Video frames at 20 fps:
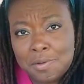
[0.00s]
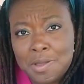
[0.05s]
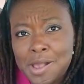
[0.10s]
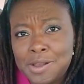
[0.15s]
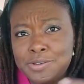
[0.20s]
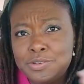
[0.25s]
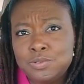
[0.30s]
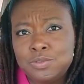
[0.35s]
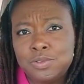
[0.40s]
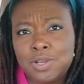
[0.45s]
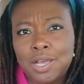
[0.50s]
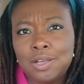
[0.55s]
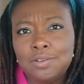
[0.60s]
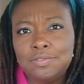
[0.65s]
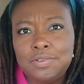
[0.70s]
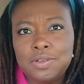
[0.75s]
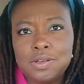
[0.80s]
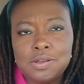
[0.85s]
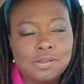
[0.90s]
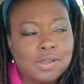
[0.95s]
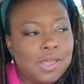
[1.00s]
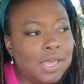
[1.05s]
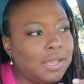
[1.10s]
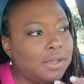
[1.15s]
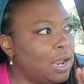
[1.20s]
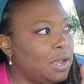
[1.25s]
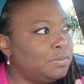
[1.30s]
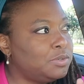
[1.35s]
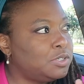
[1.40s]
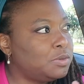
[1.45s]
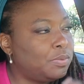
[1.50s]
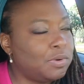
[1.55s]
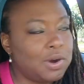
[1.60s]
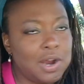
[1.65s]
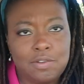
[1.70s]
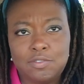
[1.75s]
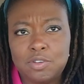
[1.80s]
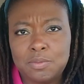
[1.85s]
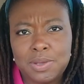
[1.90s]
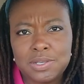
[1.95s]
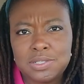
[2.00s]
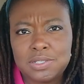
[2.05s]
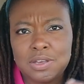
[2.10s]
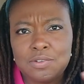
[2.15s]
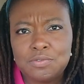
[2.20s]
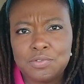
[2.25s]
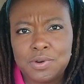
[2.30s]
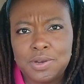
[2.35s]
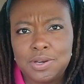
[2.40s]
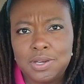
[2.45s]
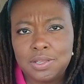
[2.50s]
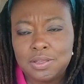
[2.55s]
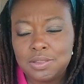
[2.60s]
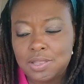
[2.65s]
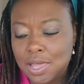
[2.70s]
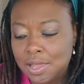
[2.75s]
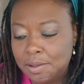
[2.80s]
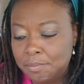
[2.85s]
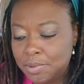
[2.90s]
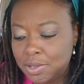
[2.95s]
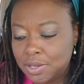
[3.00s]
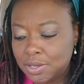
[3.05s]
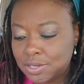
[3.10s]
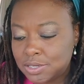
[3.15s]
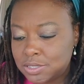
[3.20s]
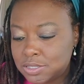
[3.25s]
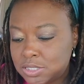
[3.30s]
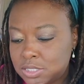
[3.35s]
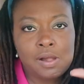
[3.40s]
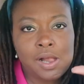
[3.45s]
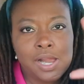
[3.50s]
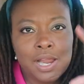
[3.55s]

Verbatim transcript: I do not feel like I'm depriving myself or any of that because